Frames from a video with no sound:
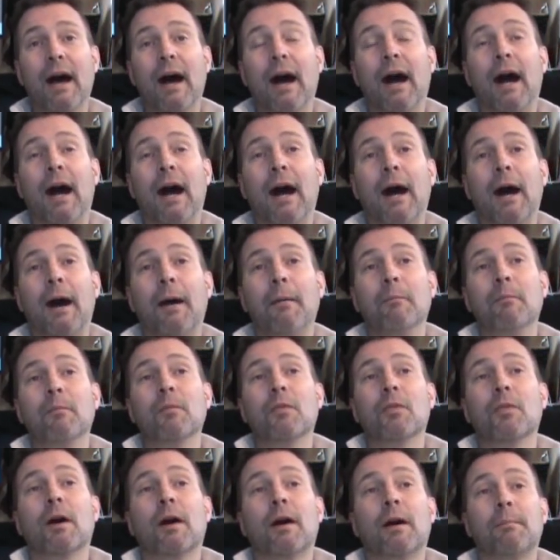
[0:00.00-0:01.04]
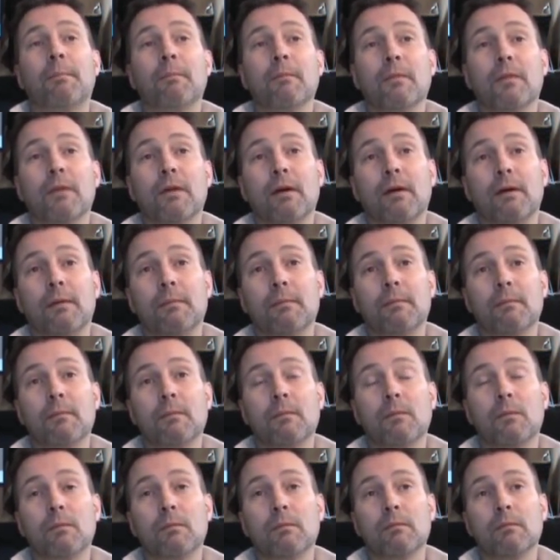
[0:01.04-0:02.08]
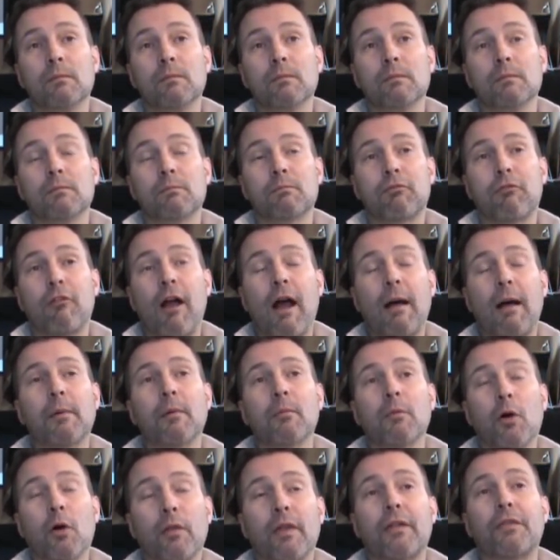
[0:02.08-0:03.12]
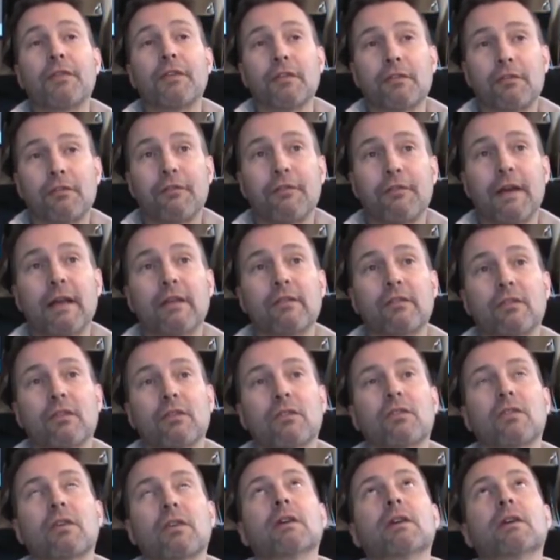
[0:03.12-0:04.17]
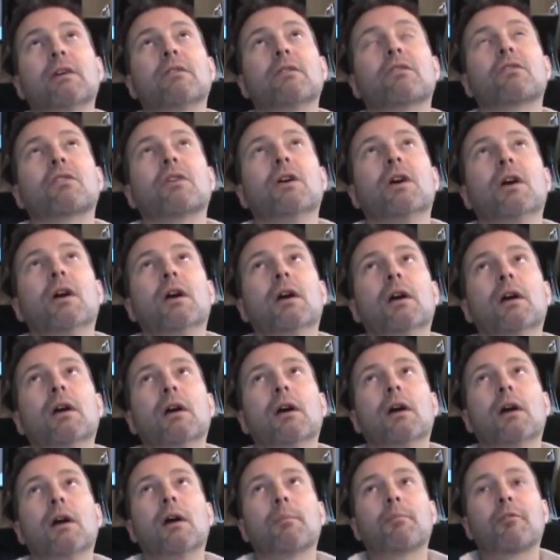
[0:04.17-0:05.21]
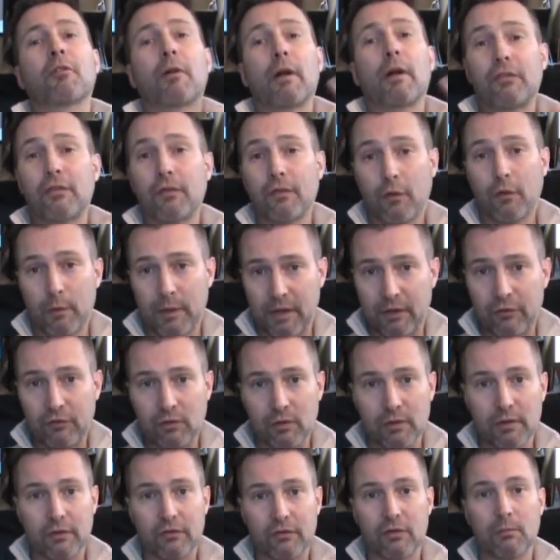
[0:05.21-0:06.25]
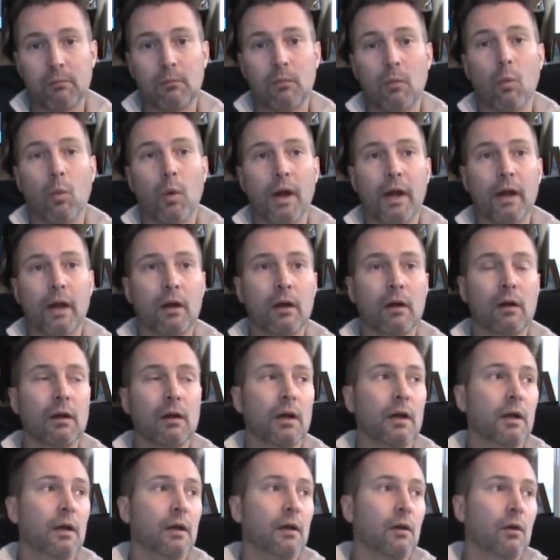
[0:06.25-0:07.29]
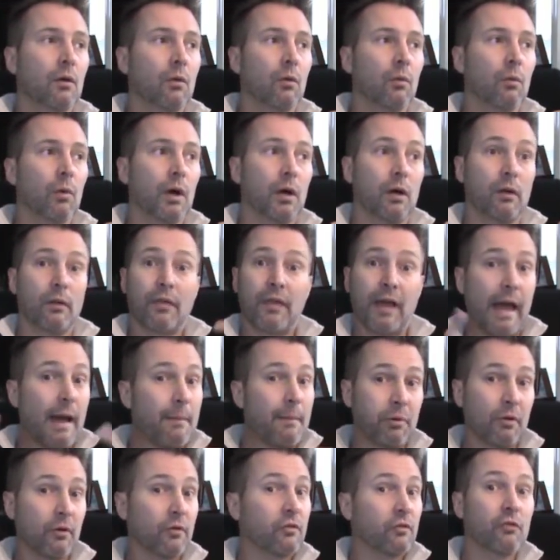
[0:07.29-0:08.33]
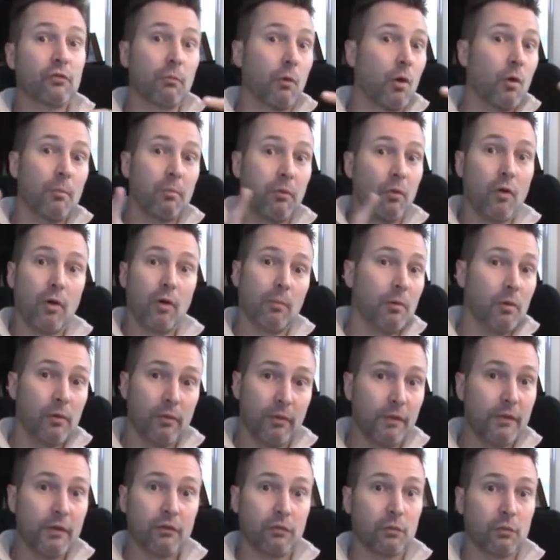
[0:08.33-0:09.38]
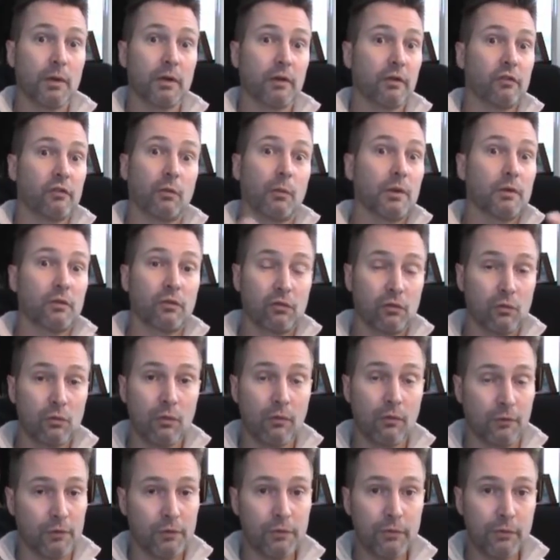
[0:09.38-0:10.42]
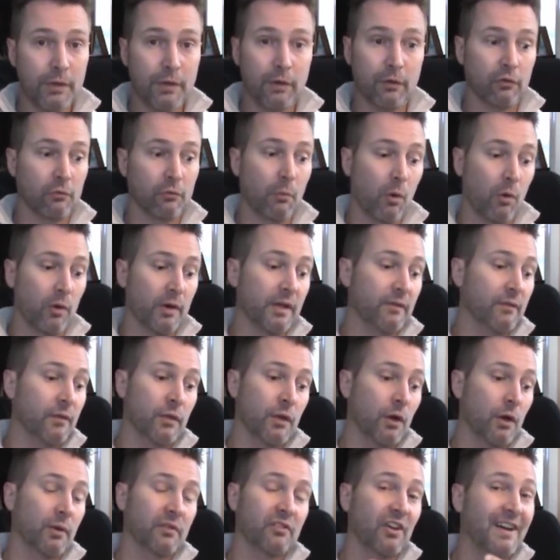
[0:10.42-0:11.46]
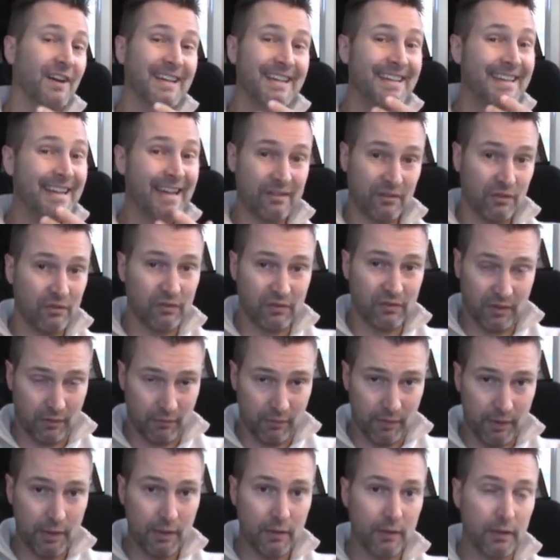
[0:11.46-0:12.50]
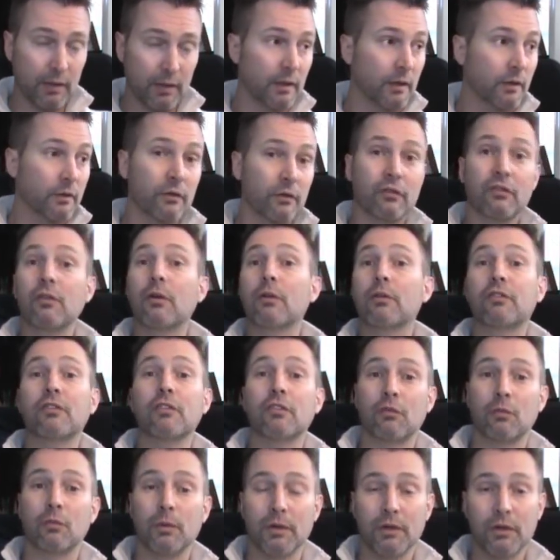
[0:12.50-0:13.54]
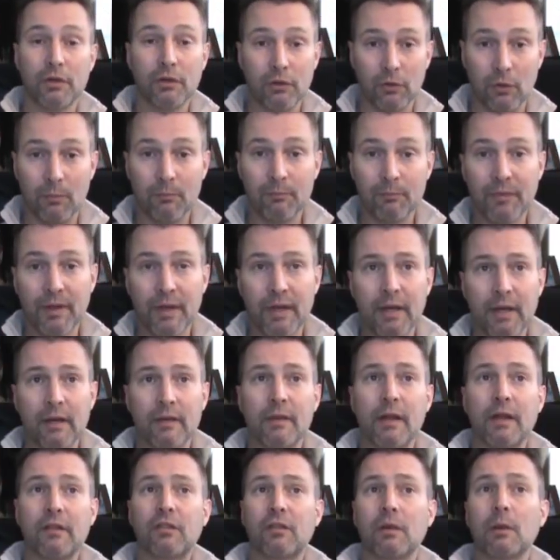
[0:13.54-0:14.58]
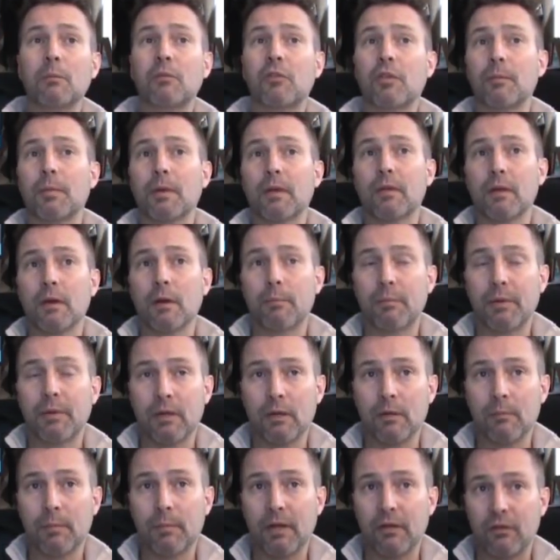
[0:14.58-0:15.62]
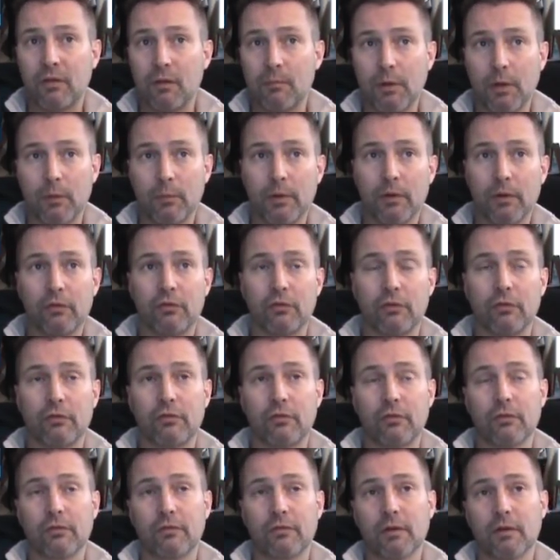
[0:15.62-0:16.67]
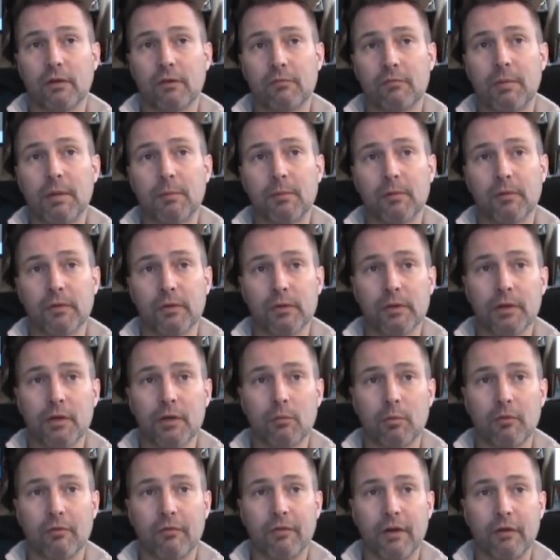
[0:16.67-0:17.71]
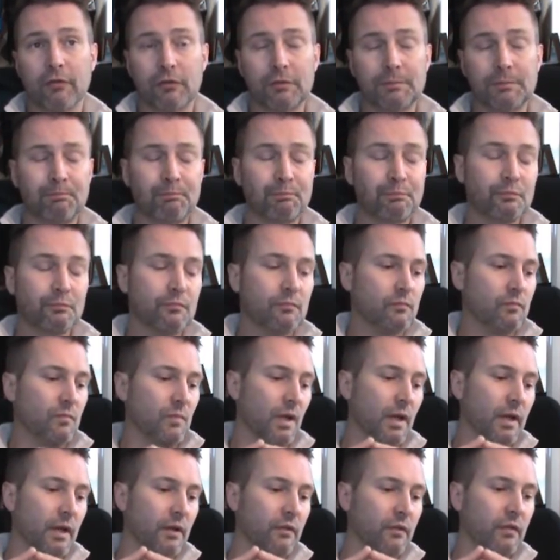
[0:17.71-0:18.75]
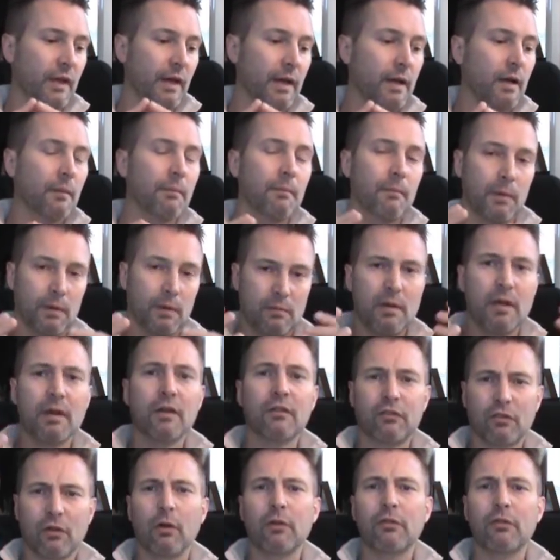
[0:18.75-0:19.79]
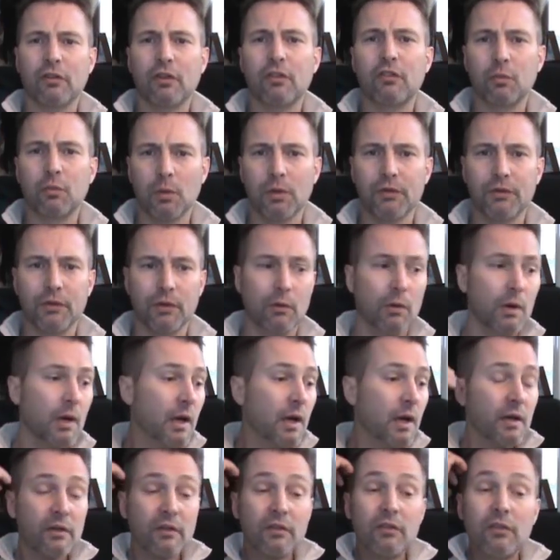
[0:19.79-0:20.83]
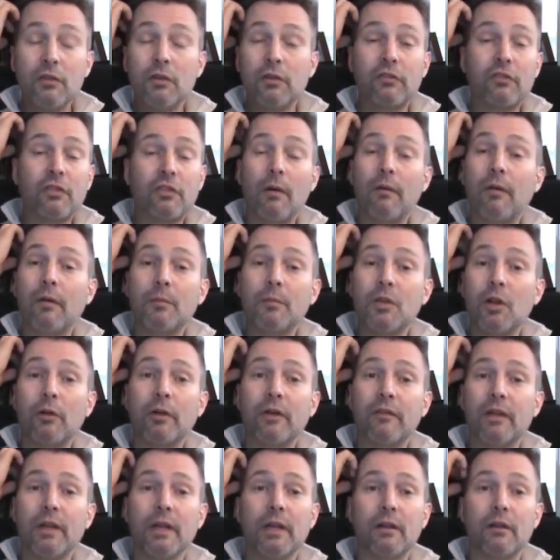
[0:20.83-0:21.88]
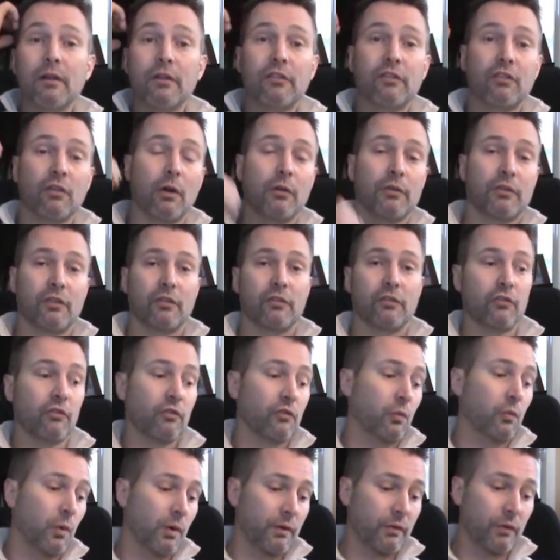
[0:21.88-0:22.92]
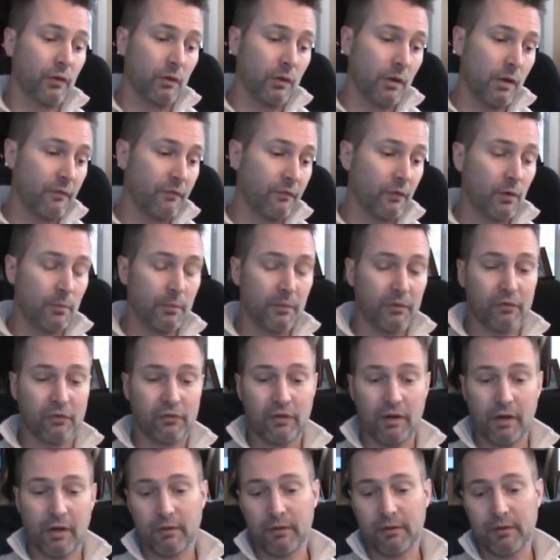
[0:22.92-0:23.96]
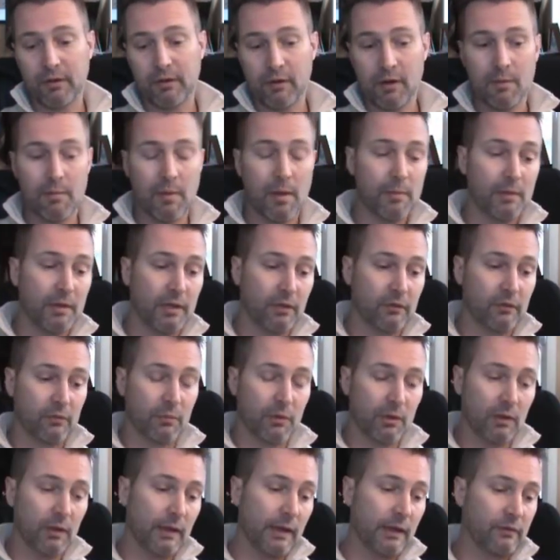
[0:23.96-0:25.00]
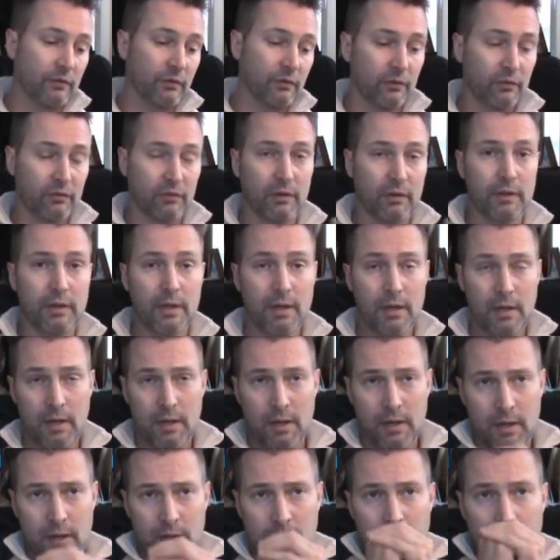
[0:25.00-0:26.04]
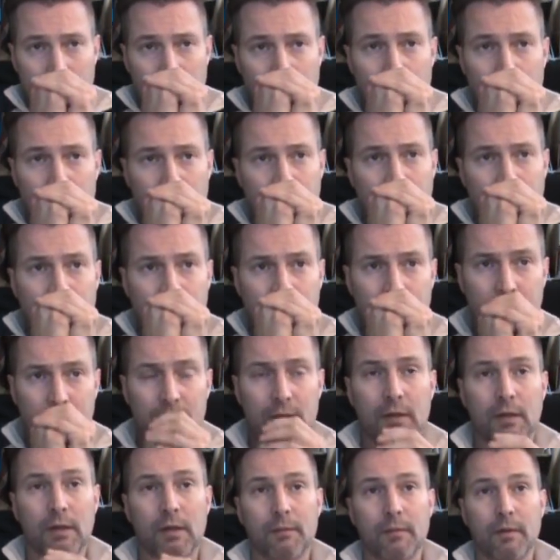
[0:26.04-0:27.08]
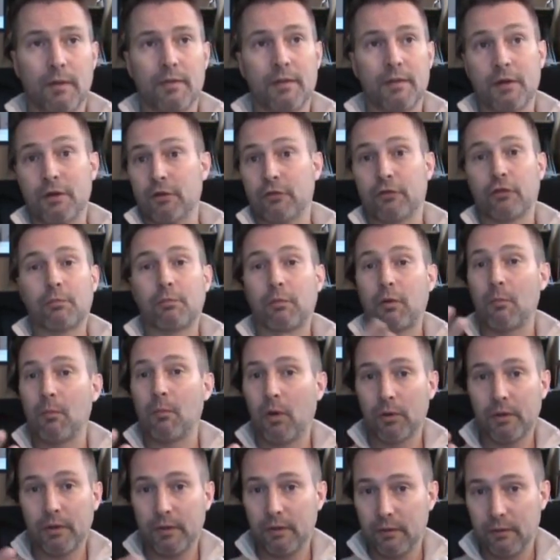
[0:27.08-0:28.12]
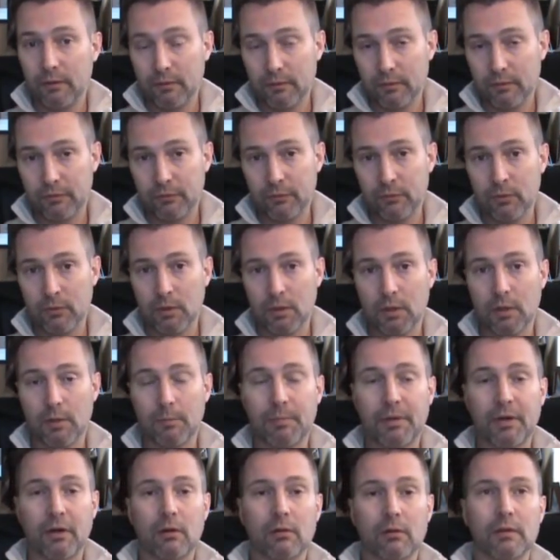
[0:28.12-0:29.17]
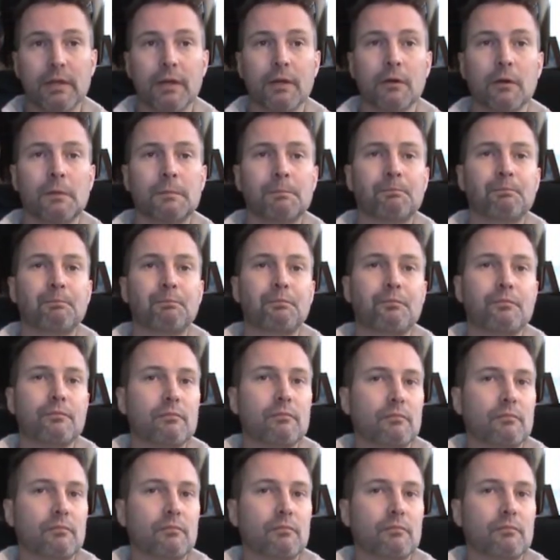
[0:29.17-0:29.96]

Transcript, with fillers: The problem, though, that this faces is progressive credentialism, where, well, that person's more employable than this one because they went to school for 2 years more, even though it's unnecessary and an associate's would do. And that seems to be the opinion based on my research of people in the legal profession, is that an associate's will do. Some of them you don't even need an associate's. You just work at the law firm as a secretary, maybe take some classes, and then you're just promoted to paralegal.